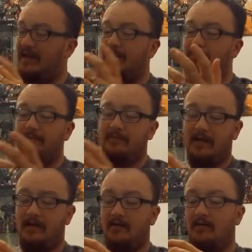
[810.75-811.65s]
gap
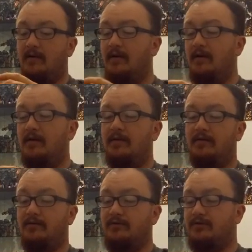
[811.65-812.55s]
here.
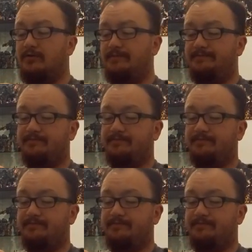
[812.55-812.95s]
There's,